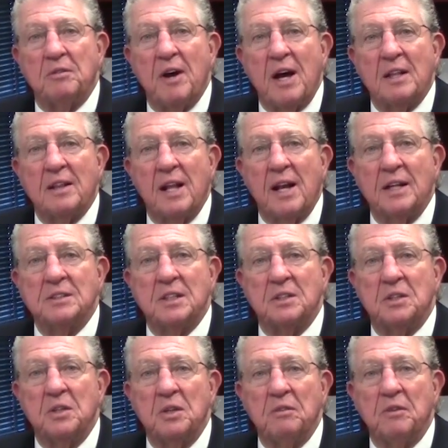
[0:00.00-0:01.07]
of Athletics
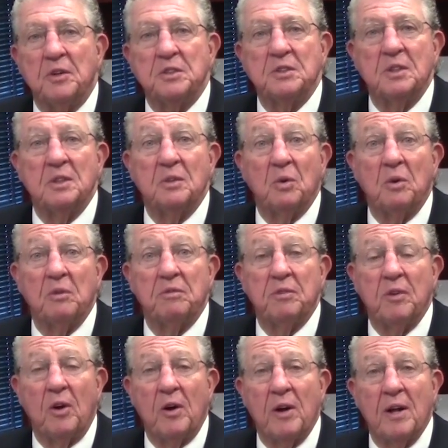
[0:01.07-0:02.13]
at the University of North
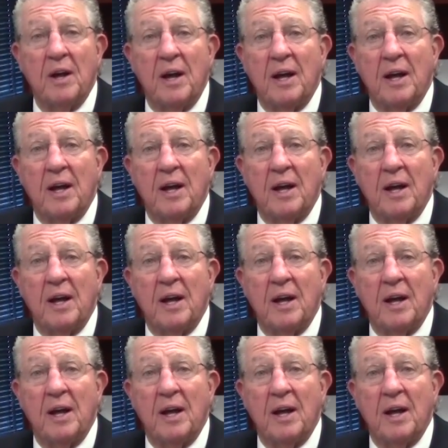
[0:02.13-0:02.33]
Florida,